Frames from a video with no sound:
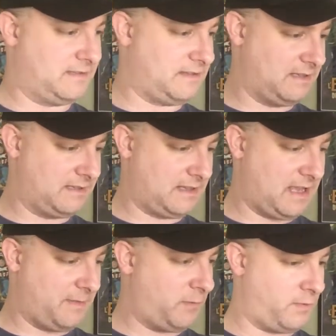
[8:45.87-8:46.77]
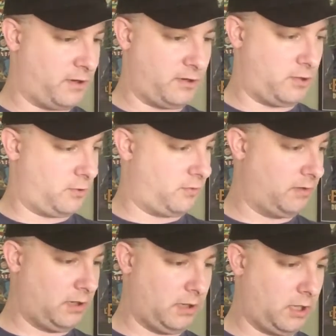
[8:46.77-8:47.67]
because I'm a weirdo.
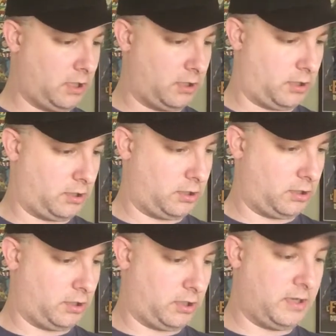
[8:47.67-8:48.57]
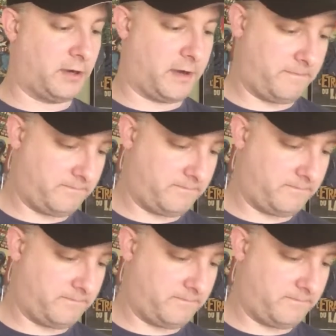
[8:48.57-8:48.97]
La la la. Here we go.